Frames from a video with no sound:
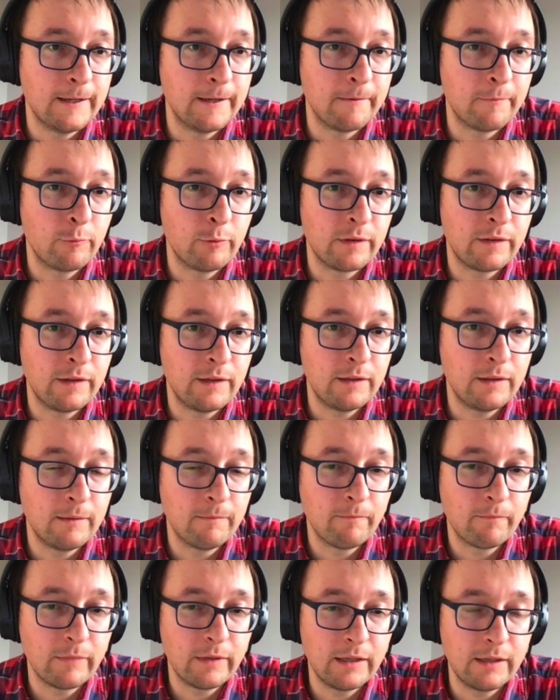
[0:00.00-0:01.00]
within
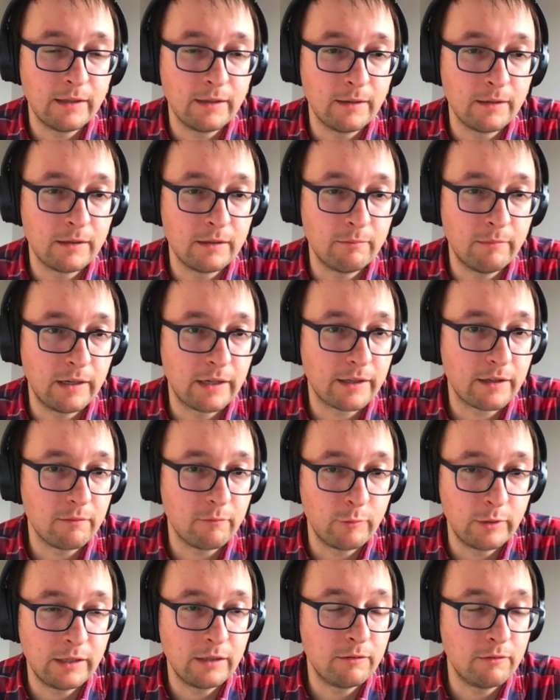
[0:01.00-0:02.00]
the market,
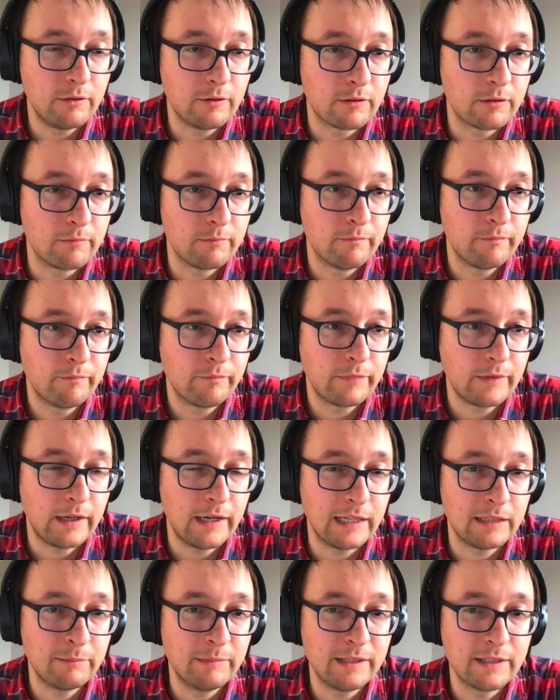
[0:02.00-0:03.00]
within your
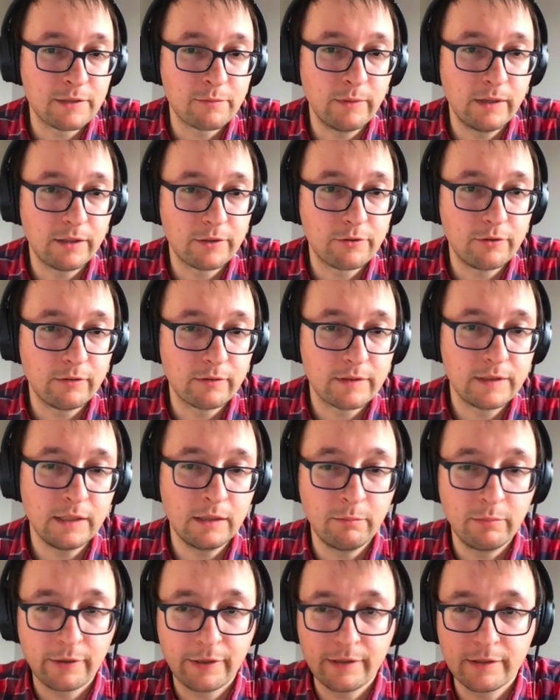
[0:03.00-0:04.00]
admin as well. So you'll see the
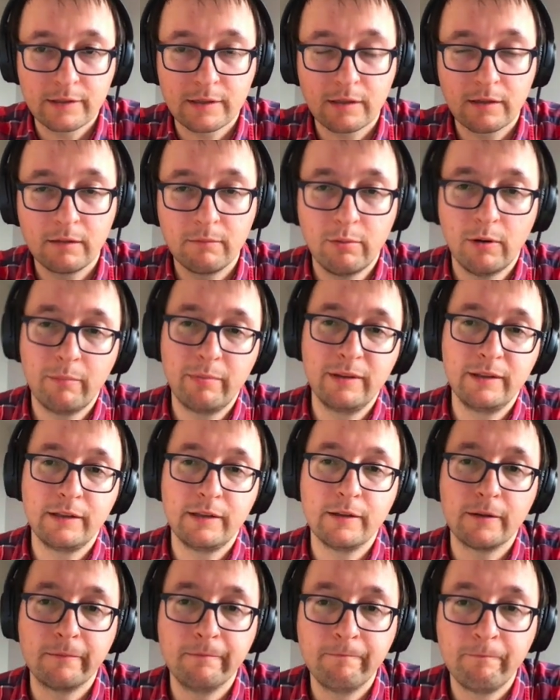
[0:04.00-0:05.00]
bookings pop in
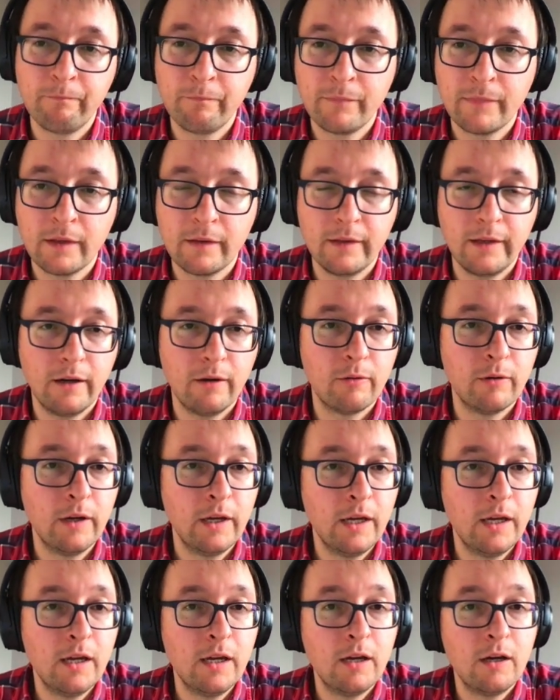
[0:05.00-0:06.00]
here. Now,
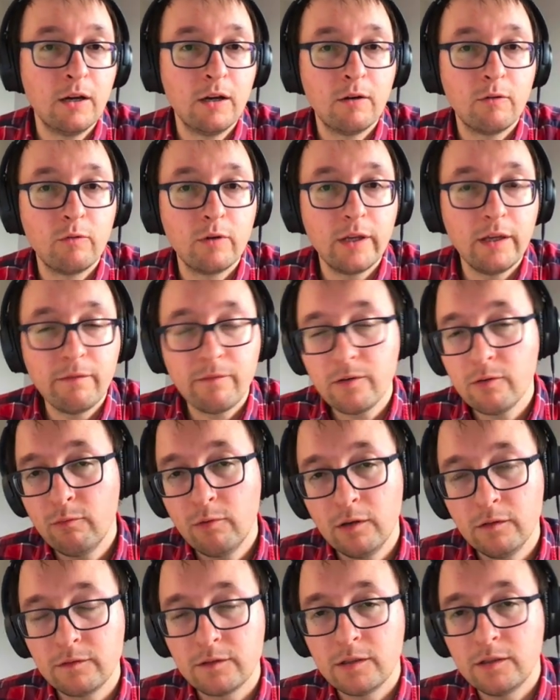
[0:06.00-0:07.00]
if you
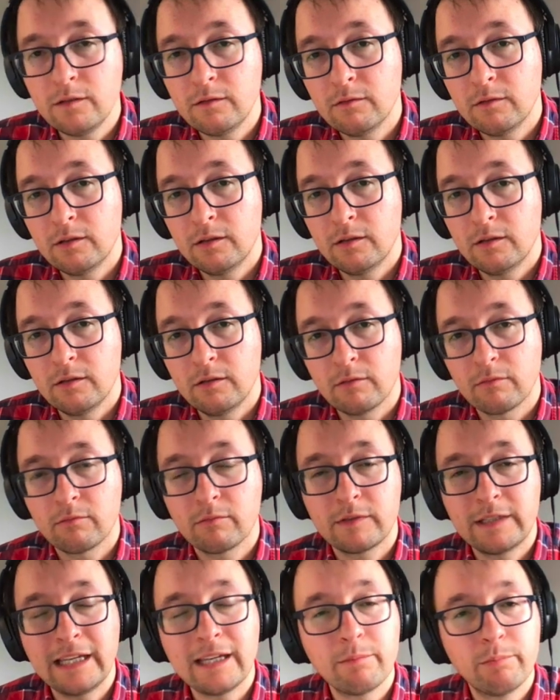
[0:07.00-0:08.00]
want to
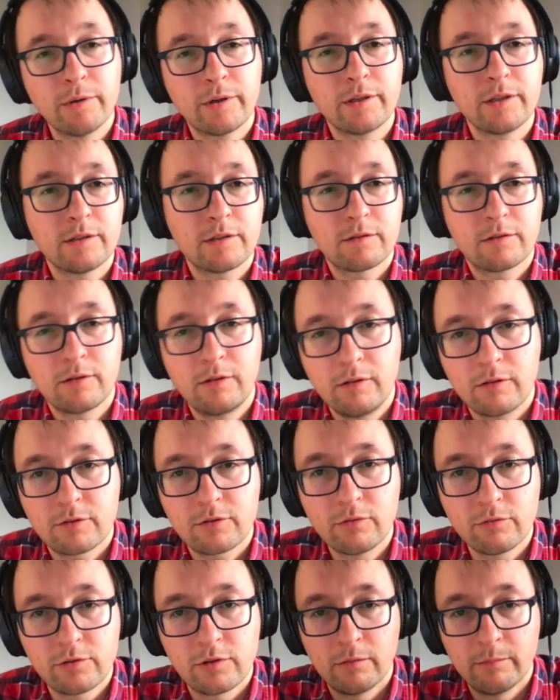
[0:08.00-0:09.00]
take bookings through your
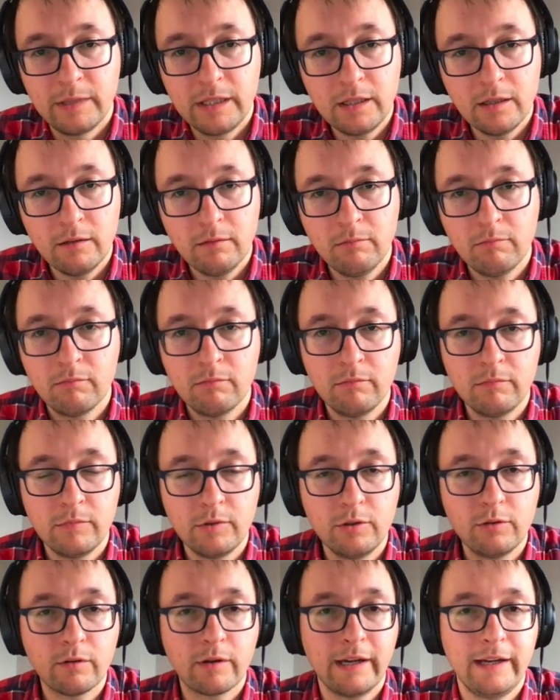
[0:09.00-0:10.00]
social media,
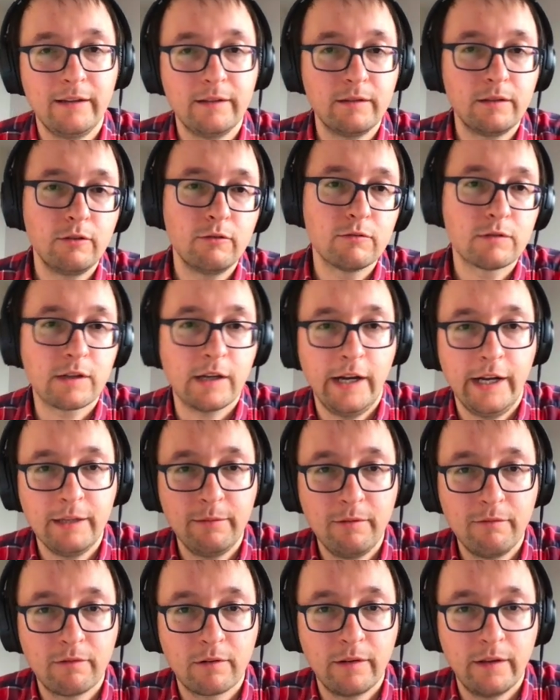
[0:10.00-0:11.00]
you can use
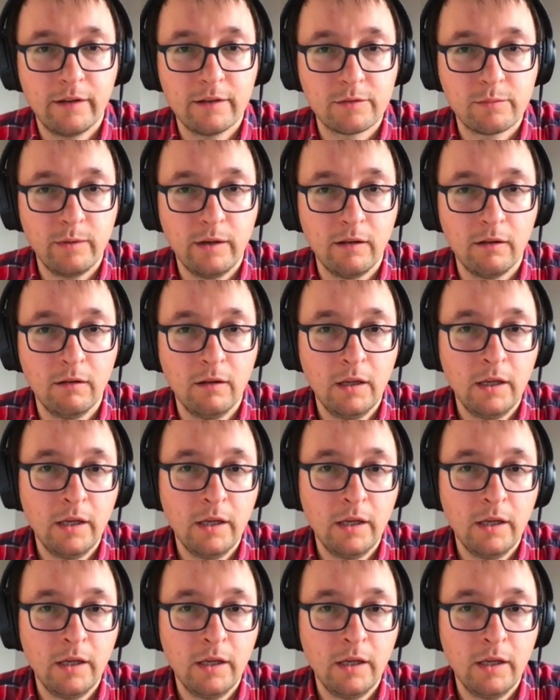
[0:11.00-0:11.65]
Cademy for that as well.